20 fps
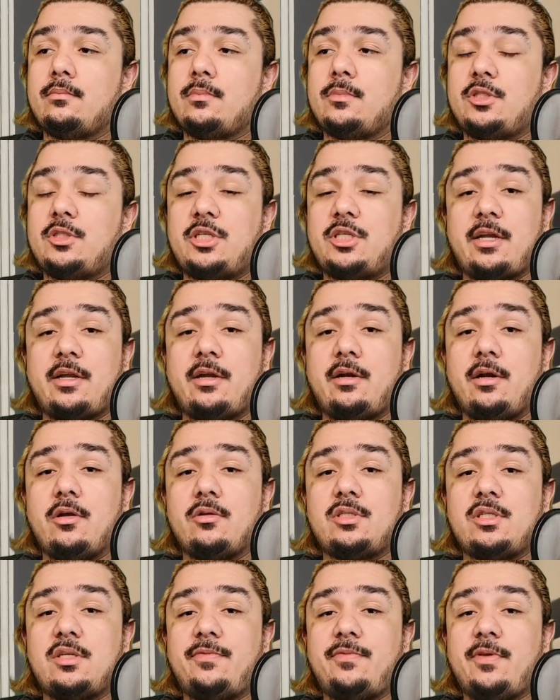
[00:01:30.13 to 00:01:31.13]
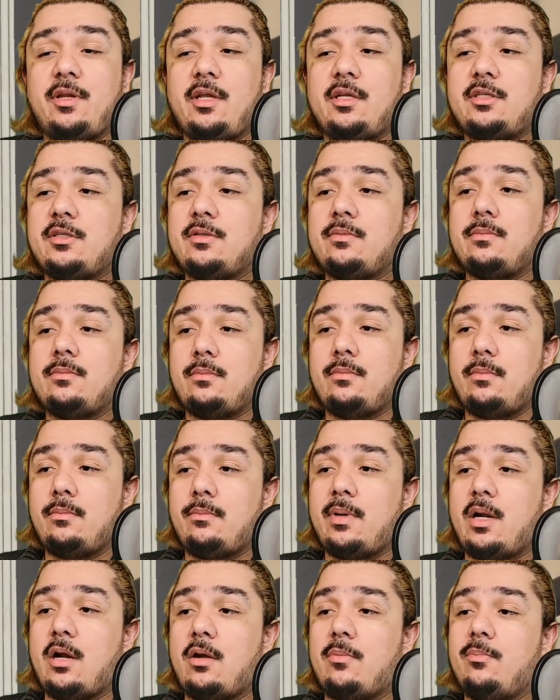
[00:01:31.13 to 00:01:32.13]
Check your notes if you need to,
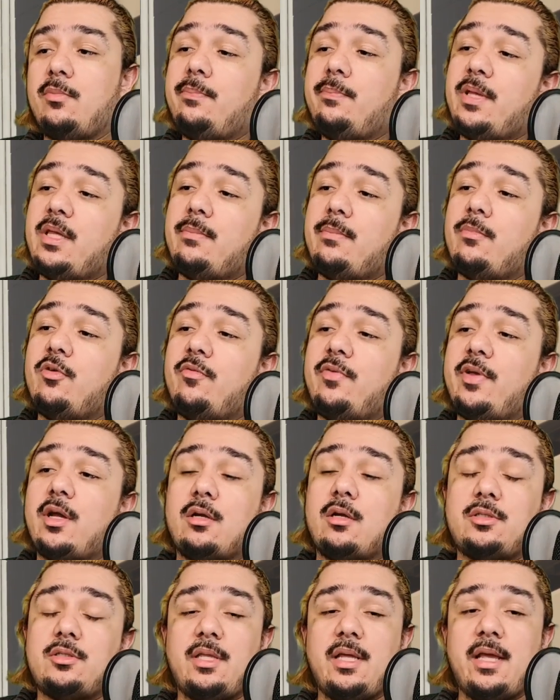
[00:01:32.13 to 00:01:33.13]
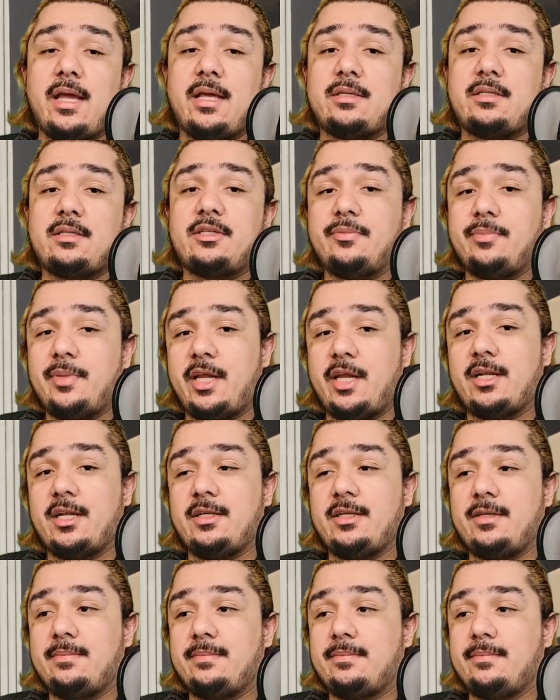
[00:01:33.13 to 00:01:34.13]
but I'll be moving on to the answer immediately.